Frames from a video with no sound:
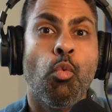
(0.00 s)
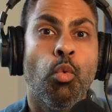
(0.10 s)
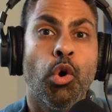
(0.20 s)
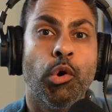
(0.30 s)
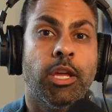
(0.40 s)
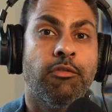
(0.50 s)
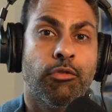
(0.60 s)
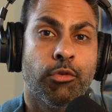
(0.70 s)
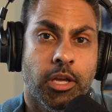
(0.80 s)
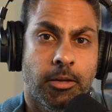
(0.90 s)
Worry
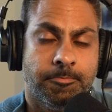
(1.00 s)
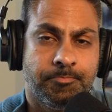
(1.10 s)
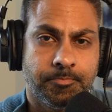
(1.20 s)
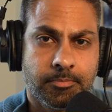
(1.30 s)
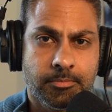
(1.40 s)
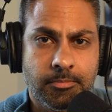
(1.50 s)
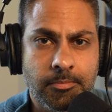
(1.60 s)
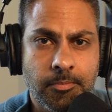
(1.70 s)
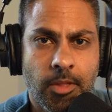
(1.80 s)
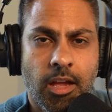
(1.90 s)
free.
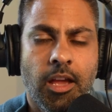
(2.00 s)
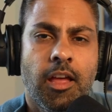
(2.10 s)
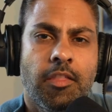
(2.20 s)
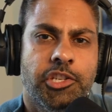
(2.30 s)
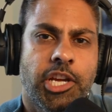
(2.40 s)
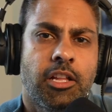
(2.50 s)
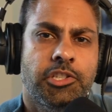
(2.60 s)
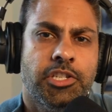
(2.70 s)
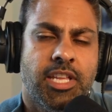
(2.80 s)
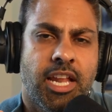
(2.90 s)
The
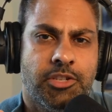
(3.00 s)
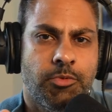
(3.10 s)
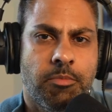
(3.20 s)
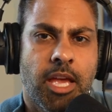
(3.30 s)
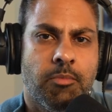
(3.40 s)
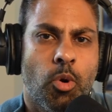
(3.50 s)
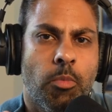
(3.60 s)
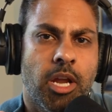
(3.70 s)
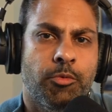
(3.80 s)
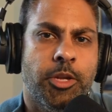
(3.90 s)
challenge is that as we make more
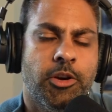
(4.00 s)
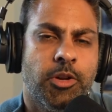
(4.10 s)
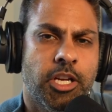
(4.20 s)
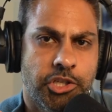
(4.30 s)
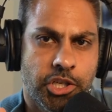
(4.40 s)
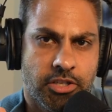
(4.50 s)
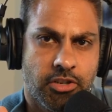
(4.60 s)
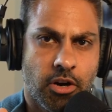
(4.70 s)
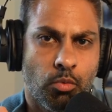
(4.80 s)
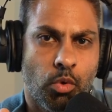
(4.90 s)
money, we don't
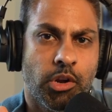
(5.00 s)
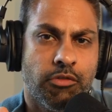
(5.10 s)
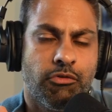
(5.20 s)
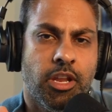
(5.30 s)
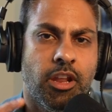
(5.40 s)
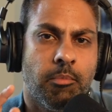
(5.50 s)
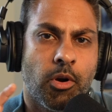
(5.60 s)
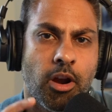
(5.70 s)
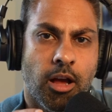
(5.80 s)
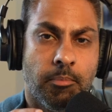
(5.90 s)
adjust our worry free
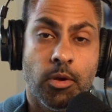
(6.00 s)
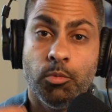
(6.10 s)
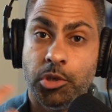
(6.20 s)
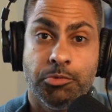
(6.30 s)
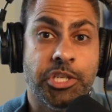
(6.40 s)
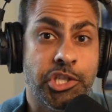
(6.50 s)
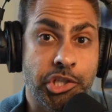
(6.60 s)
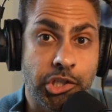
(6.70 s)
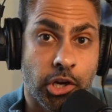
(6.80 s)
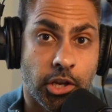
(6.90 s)
number up, which we
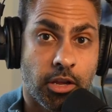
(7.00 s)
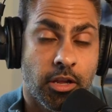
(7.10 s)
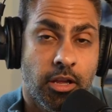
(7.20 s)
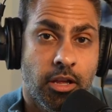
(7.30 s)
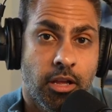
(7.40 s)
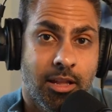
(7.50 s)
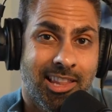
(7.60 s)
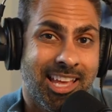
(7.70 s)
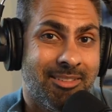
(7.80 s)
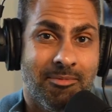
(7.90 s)
should.
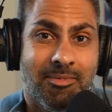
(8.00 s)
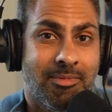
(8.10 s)
Like,